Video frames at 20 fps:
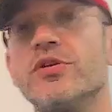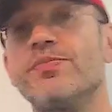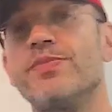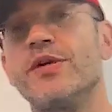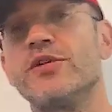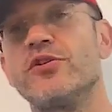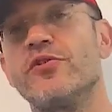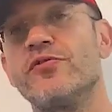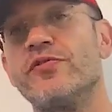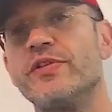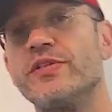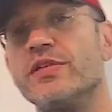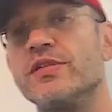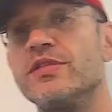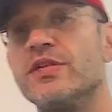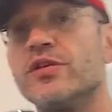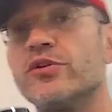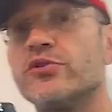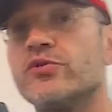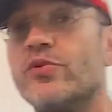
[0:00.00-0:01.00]
to the page on
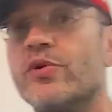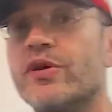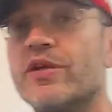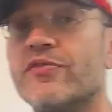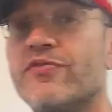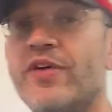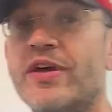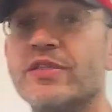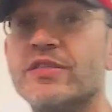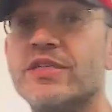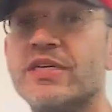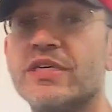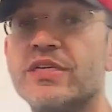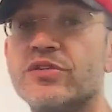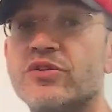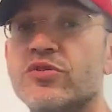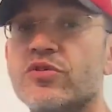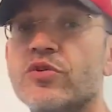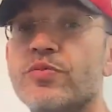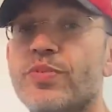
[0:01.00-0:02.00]
Fitness Dinners where you can find
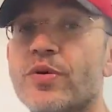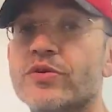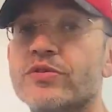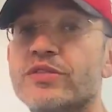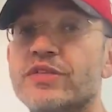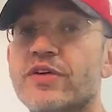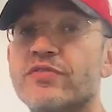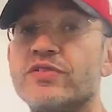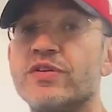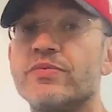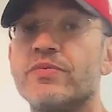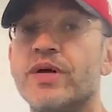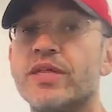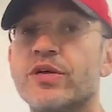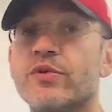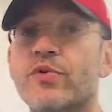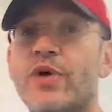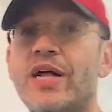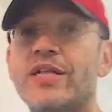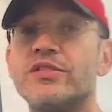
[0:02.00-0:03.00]
deals, coupons, save some
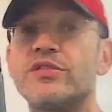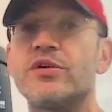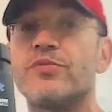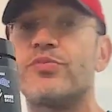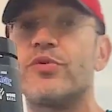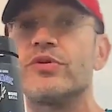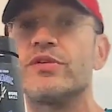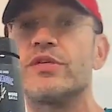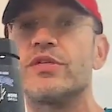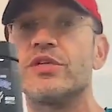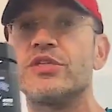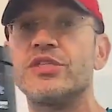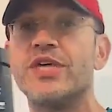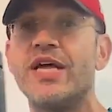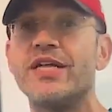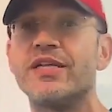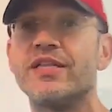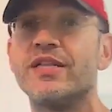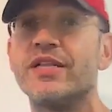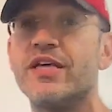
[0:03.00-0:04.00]
money while supporting the
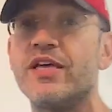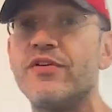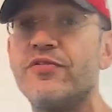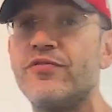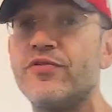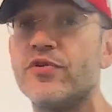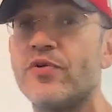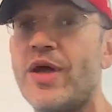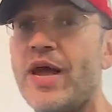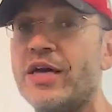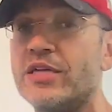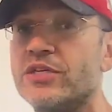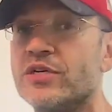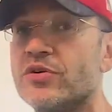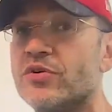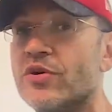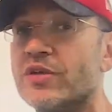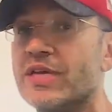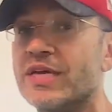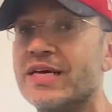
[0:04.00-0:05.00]
channel if you're
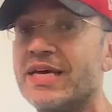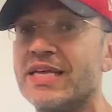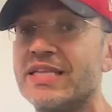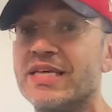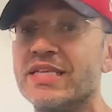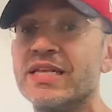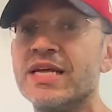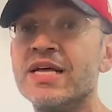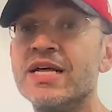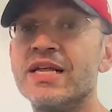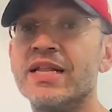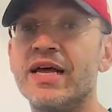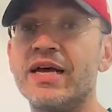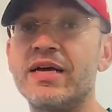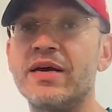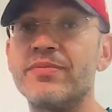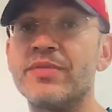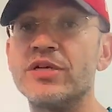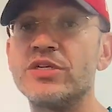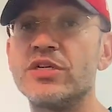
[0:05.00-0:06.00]
actually going to get it.
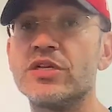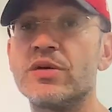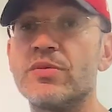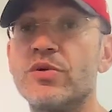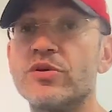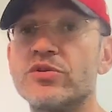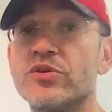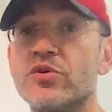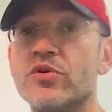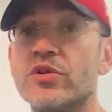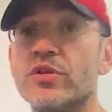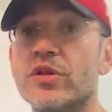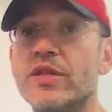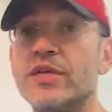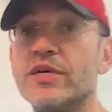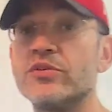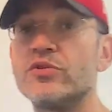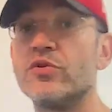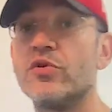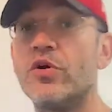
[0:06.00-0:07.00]
Like I mentioned, I'm also going to
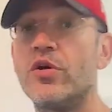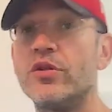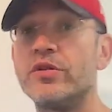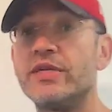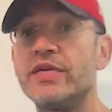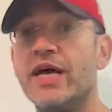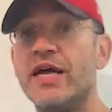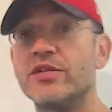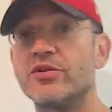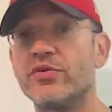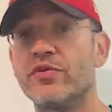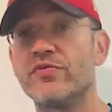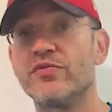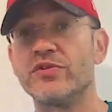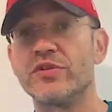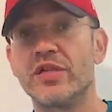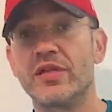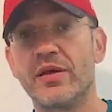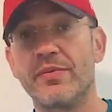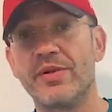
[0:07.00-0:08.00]
link to all the other
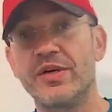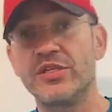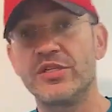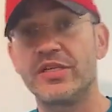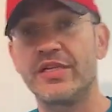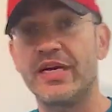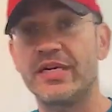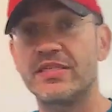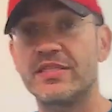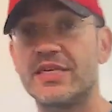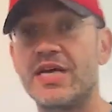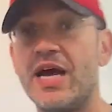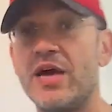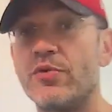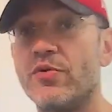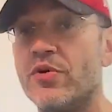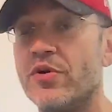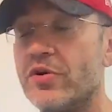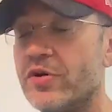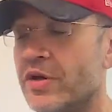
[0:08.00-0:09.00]
reviews that I mentioned, like
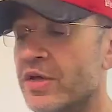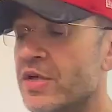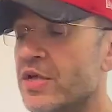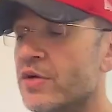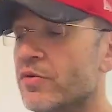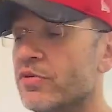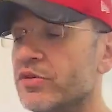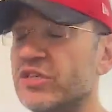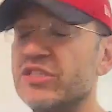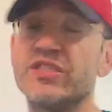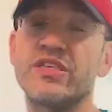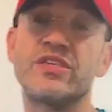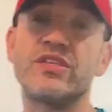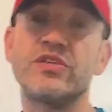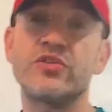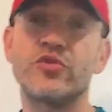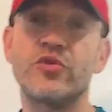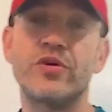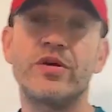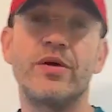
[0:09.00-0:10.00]
Skywalk, which is a
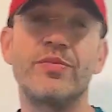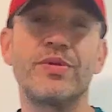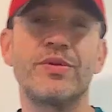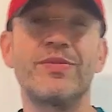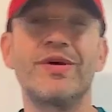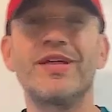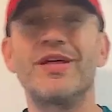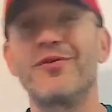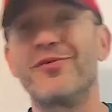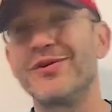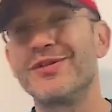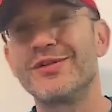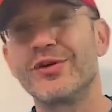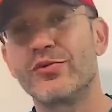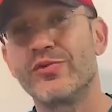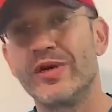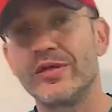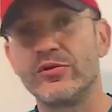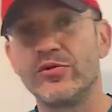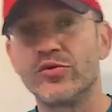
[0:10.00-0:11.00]
sister company. But anyway, it's a
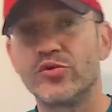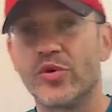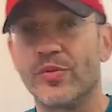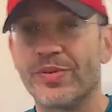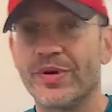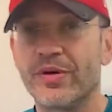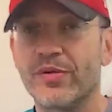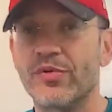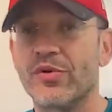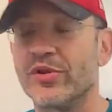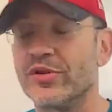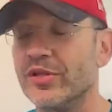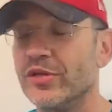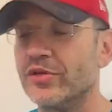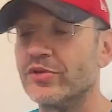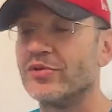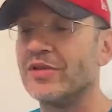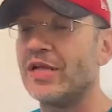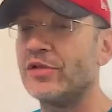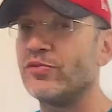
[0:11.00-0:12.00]
great nootropic. I'm going to
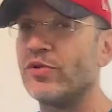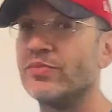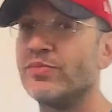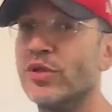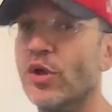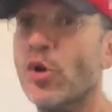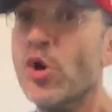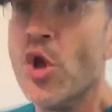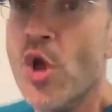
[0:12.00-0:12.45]
link to that one below.